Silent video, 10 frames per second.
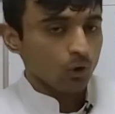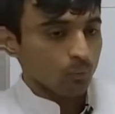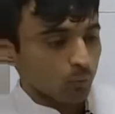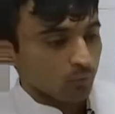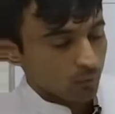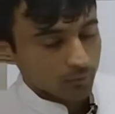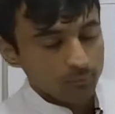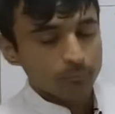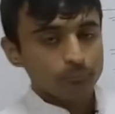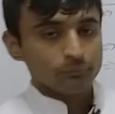hormones would
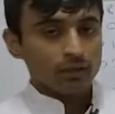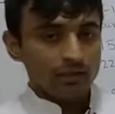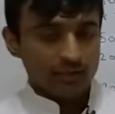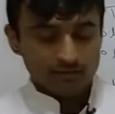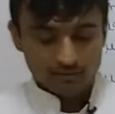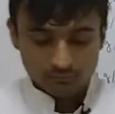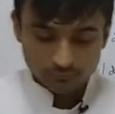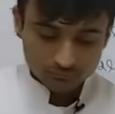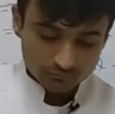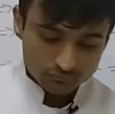be less.
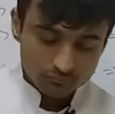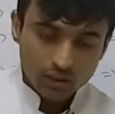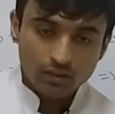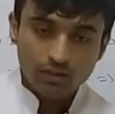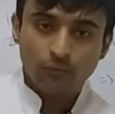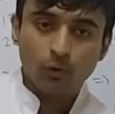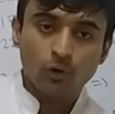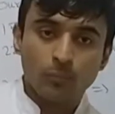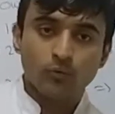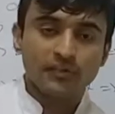If you
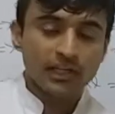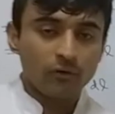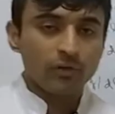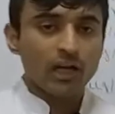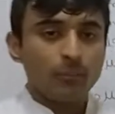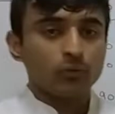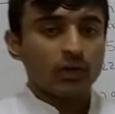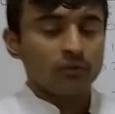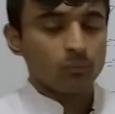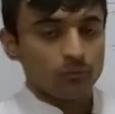talk about the secondary
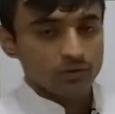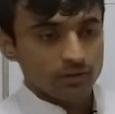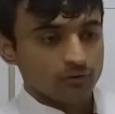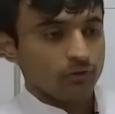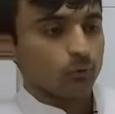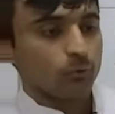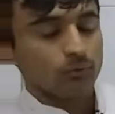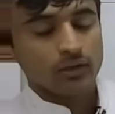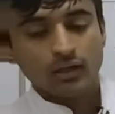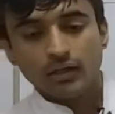hypothyroidism, which is due to
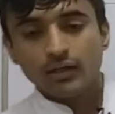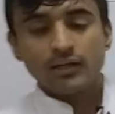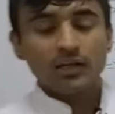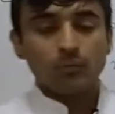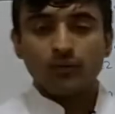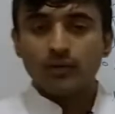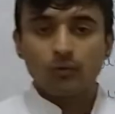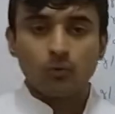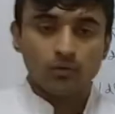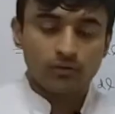the any type of
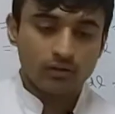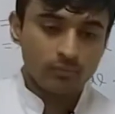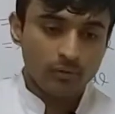other cause,